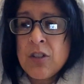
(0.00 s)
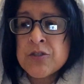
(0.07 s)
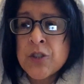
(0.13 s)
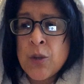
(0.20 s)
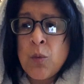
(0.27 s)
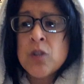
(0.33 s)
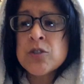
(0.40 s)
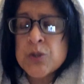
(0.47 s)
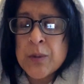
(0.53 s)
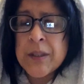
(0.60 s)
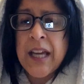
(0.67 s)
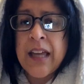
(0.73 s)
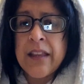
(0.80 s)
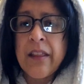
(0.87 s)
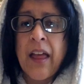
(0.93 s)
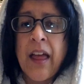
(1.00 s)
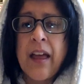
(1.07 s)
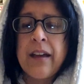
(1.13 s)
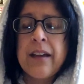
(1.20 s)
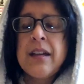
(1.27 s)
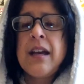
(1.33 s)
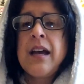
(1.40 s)
So once we get
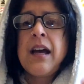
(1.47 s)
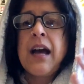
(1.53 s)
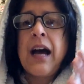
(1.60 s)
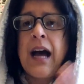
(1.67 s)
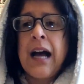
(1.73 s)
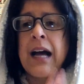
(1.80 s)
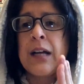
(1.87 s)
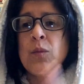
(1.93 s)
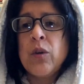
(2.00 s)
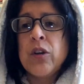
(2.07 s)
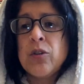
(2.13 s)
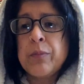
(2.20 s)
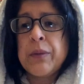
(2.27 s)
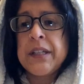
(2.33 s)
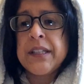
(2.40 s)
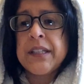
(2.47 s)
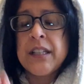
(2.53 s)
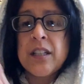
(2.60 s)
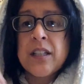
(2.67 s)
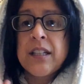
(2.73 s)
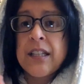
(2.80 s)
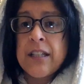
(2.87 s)
there, I will
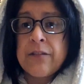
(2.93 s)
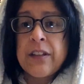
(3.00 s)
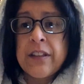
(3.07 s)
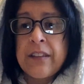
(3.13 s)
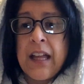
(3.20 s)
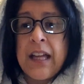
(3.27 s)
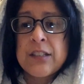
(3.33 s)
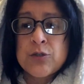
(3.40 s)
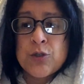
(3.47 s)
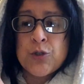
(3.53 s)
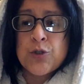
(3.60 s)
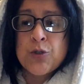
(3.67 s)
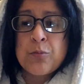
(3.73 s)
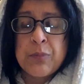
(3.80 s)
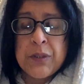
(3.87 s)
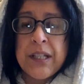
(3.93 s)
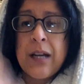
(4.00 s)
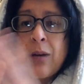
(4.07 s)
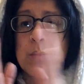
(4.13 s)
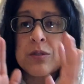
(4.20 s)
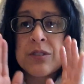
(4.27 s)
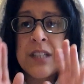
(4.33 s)
be giving that to somebody.
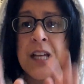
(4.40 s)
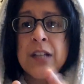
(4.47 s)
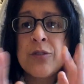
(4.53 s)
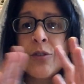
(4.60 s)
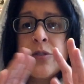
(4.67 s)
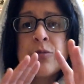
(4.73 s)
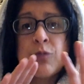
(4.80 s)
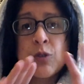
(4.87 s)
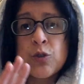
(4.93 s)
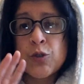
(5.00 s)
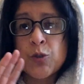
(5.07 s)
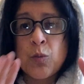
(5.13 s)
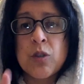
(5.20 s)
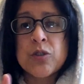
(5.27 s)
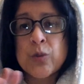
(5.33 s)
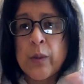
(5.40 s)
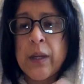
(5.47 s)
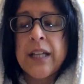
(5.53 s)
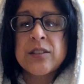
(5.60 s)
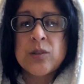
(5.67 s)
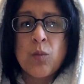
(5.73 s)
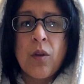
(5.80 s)
I will tell you the rules once we
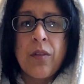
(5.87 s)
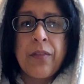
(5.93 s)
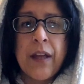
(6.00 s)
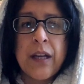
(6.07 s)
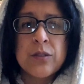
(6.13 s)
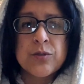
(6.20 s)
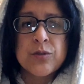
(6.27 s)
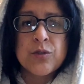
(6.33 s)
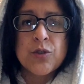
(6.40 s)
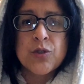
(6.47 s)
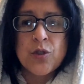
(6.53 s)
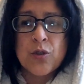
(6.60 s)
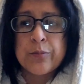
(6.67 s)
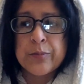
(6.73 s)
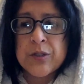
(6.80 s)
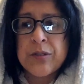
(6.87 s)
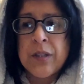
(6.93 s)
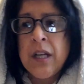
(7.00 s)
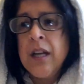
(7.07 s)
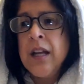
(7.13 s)
get to 1,000 subs.